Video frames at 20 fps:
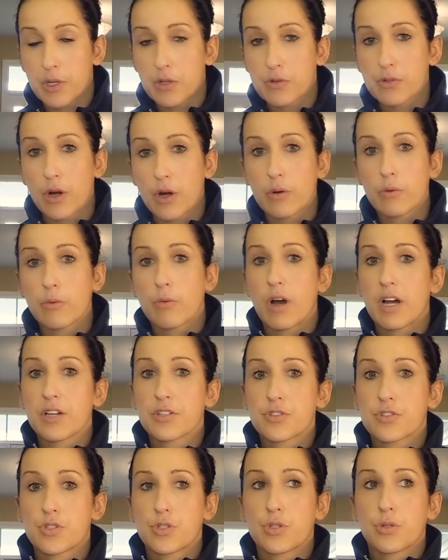You don't
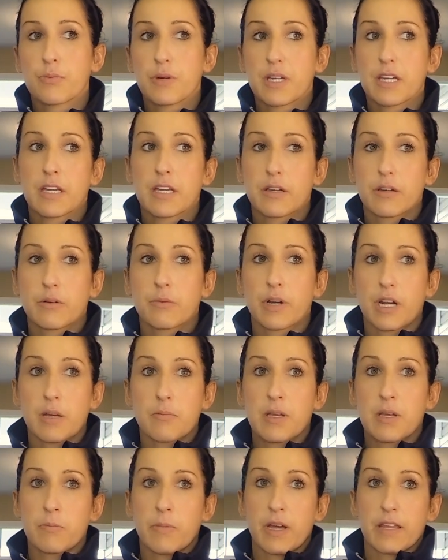want to be, what I
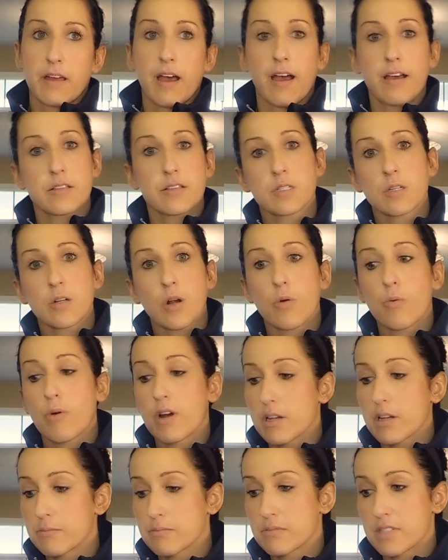mean by that is you don't
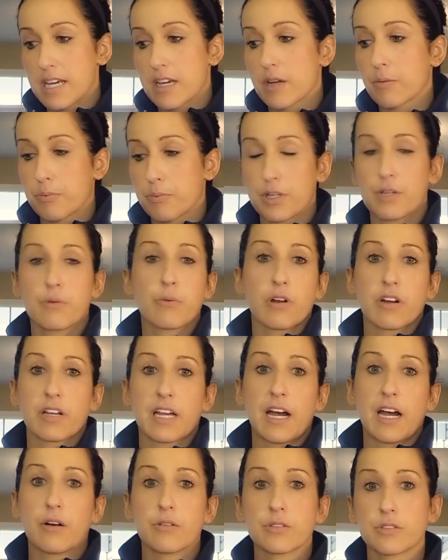want to take a pre
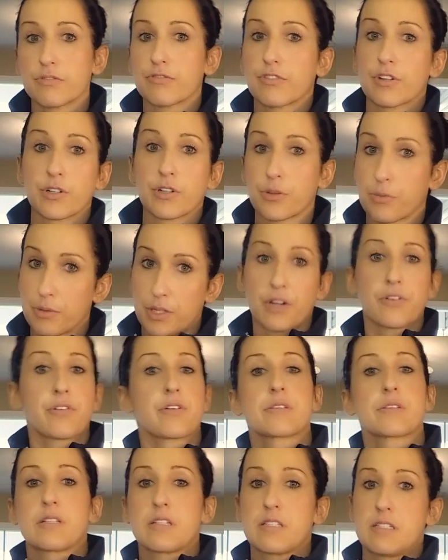workout for
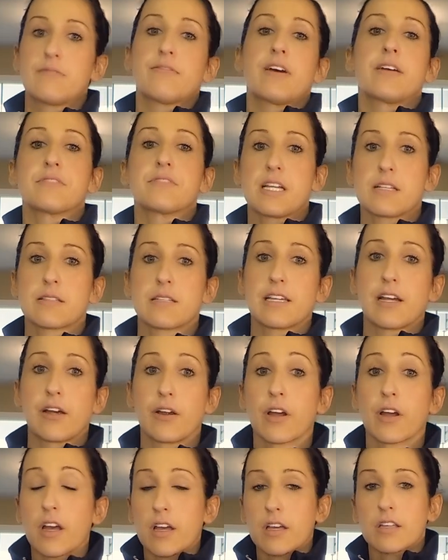365 days a year
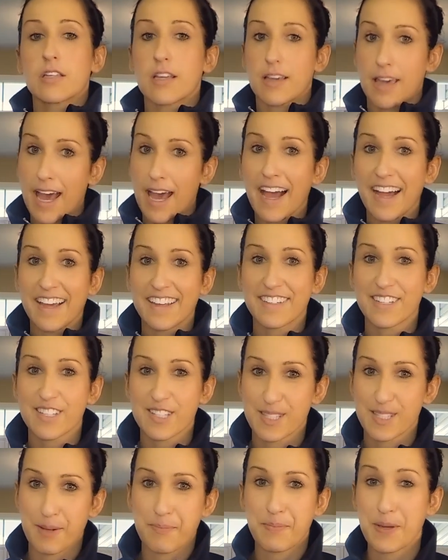you can.
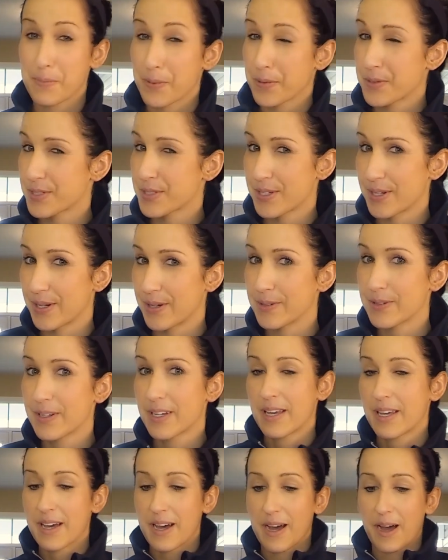Some people do,
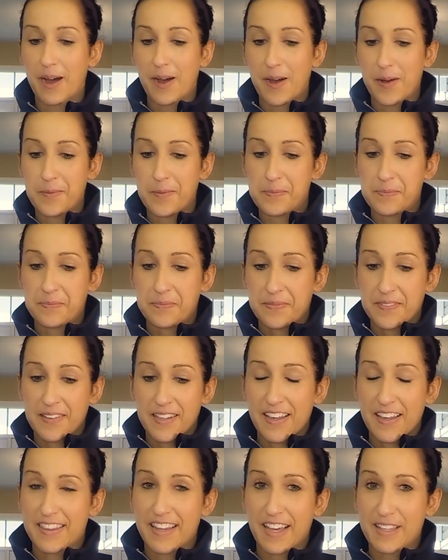um,
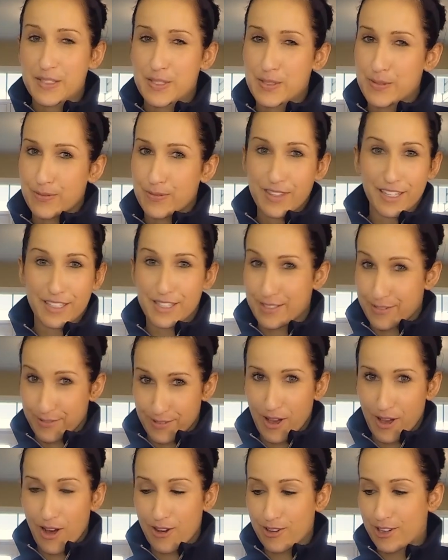and that's that's
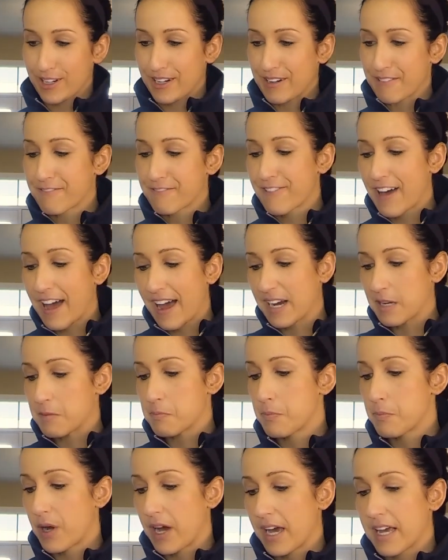all good and fine.
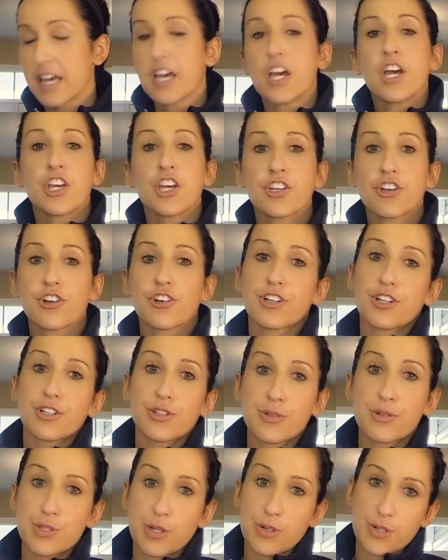But you're going to
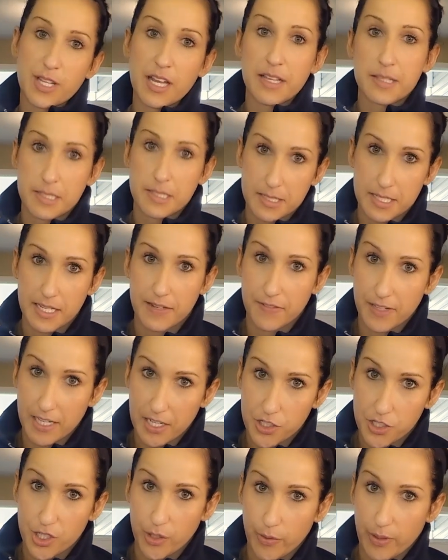lose your
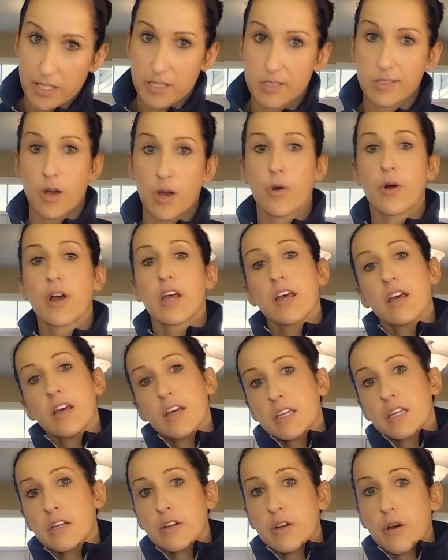sensitivity to it. So
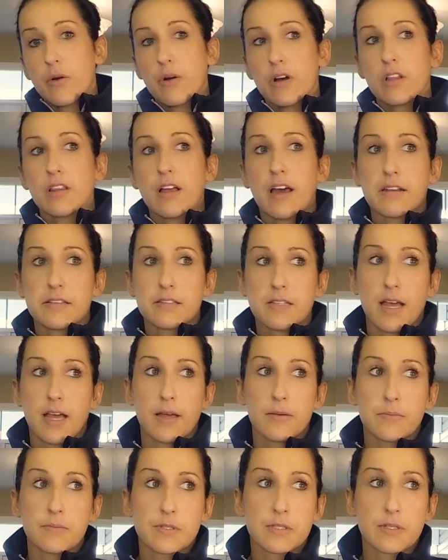you know, a lot of
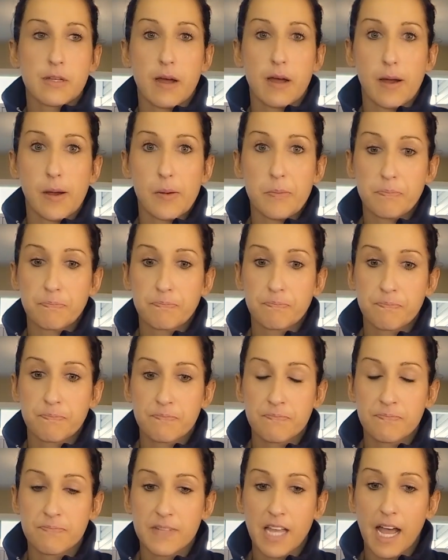times um,
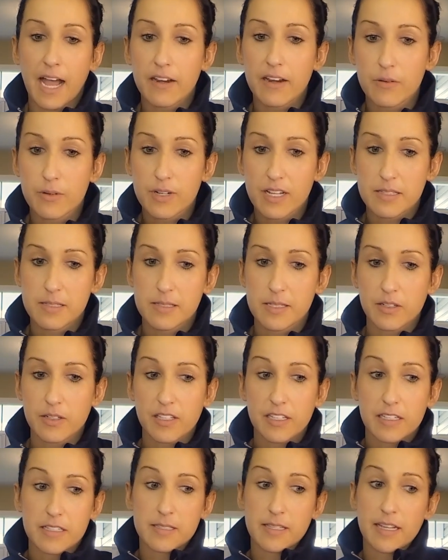I don't
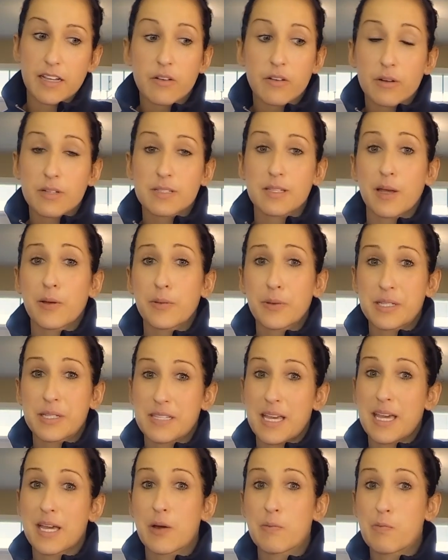necessarily cycle because I only
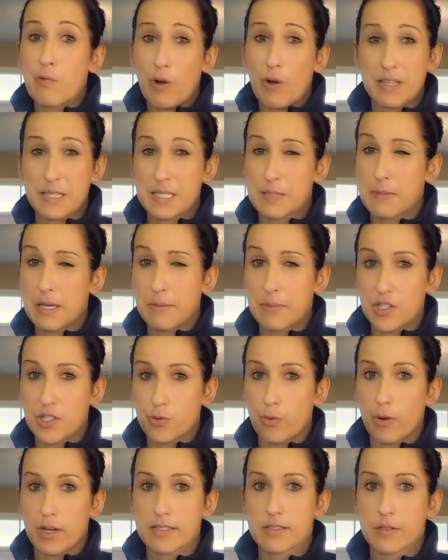take them once, maybe
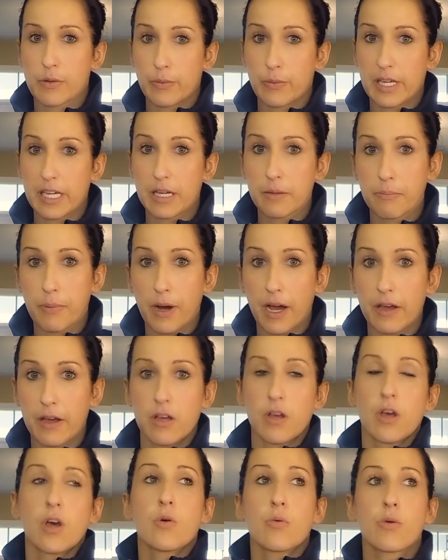twice a week. But
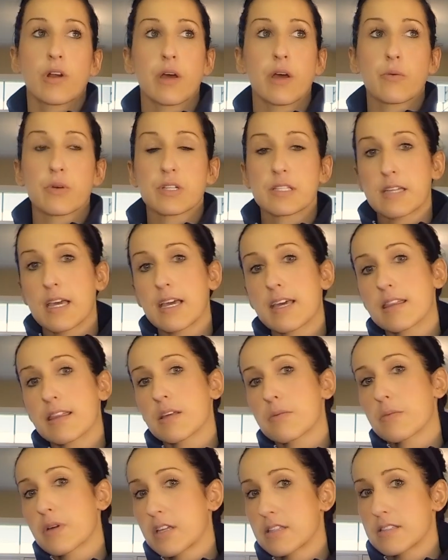when I was taking
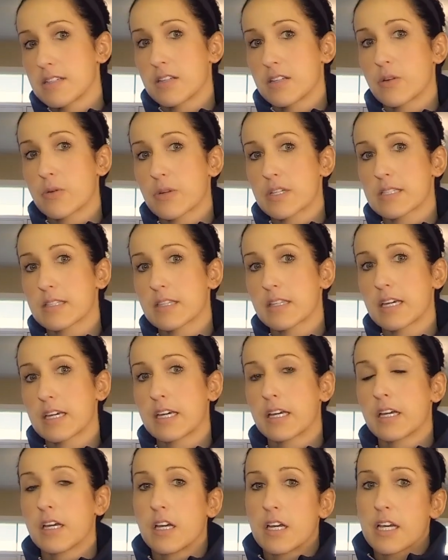them
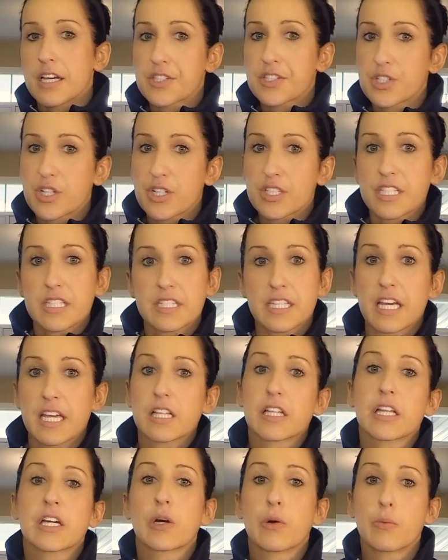continuously, it's good to
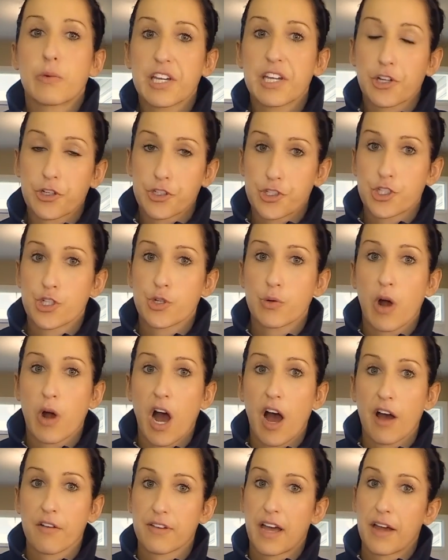take like a week or two
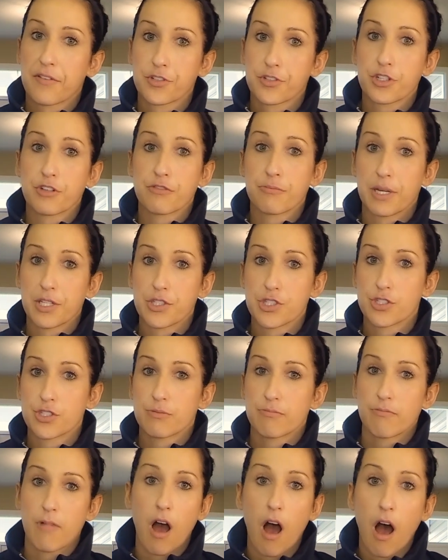off after you've been
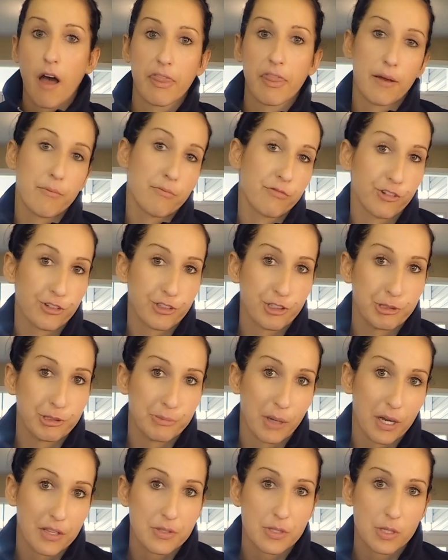on them for two
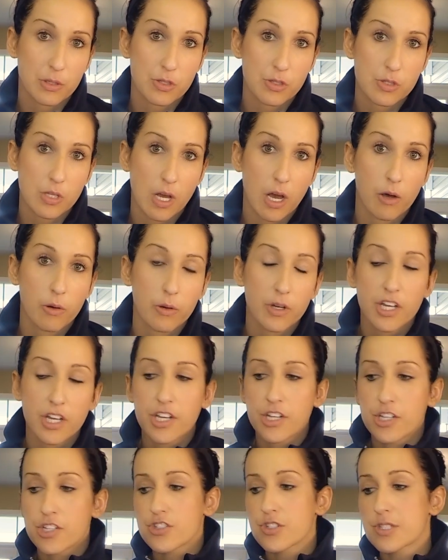months or so,
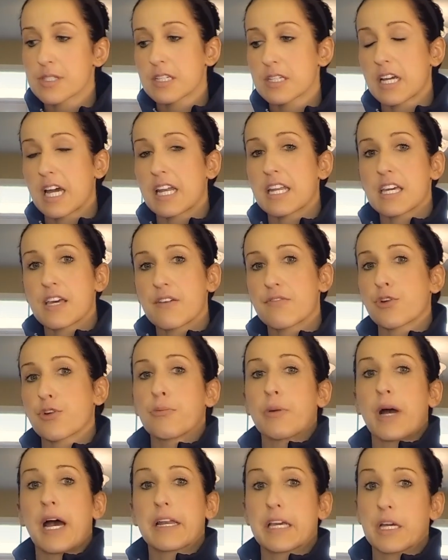just to kind of give your
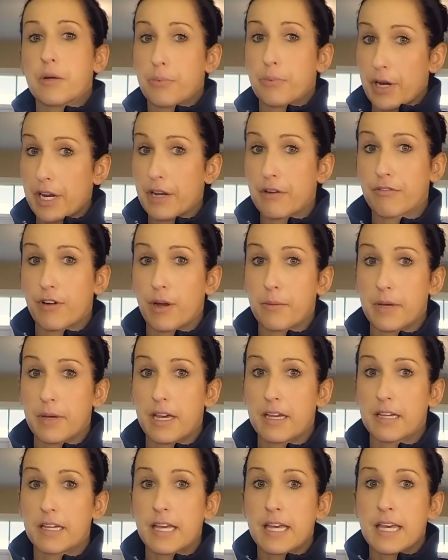body a break from
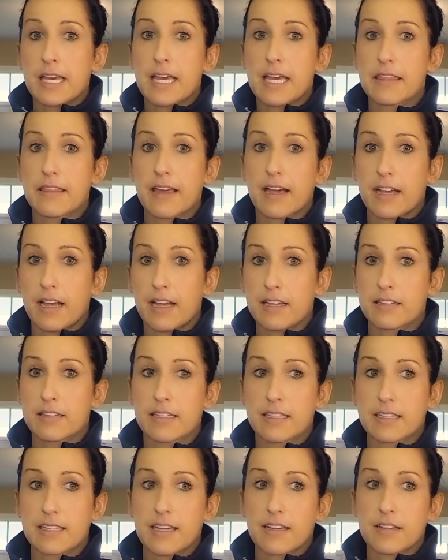it. And that kind
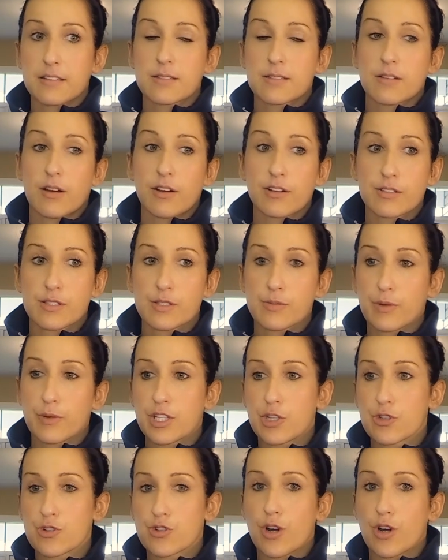of kick starts
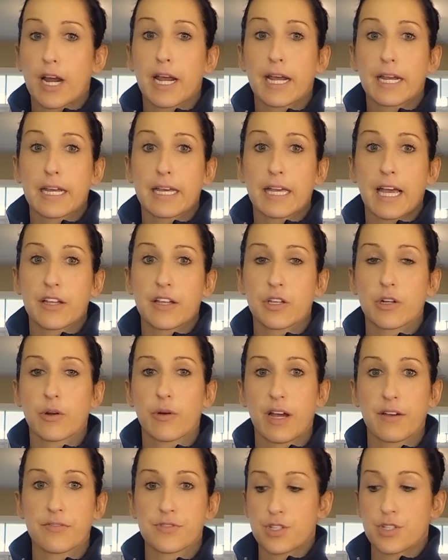when you try it again. You
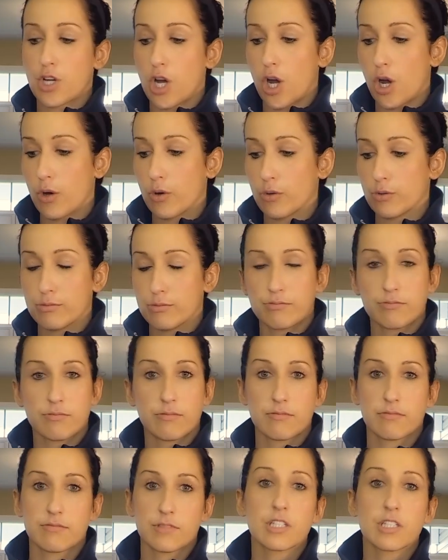don't have to go,
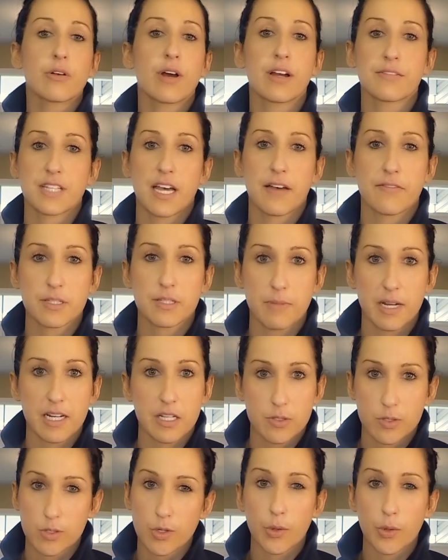you don't have to have as many
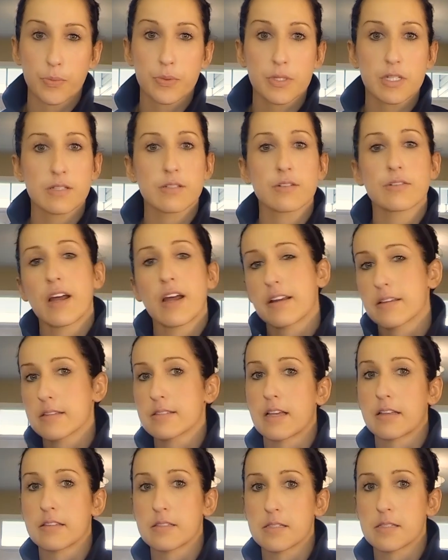scoops because you're not as
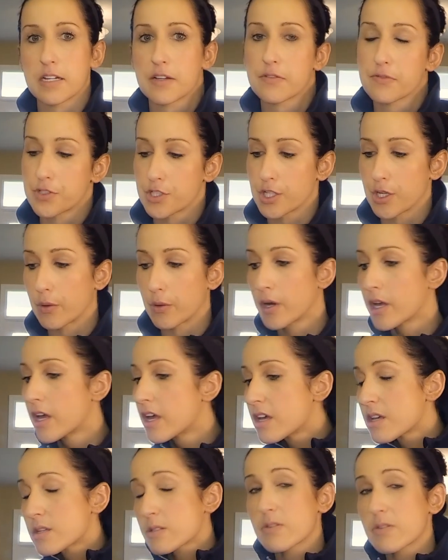sensitive to.
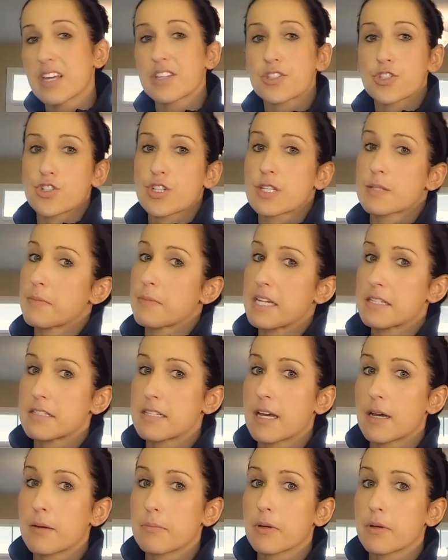So that's just my
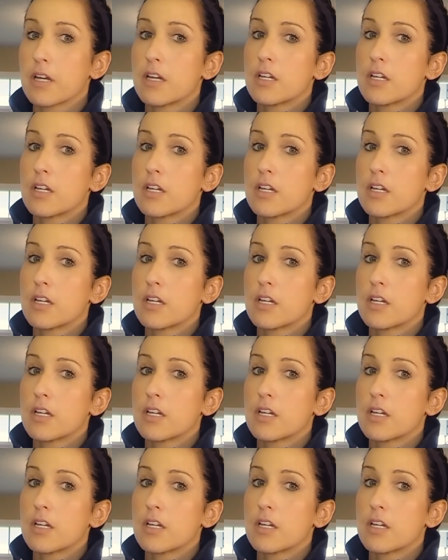tip.